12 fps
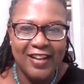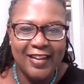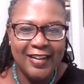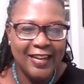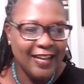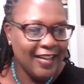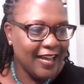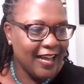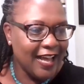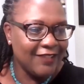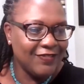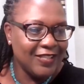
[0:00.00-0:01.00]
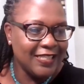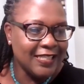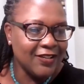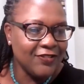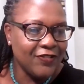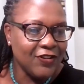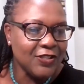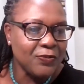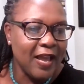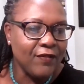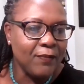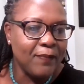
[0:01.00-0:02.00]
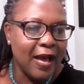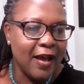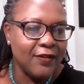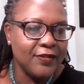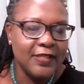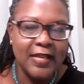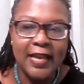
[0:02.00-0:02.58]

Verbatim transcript: fun um, so folks we have about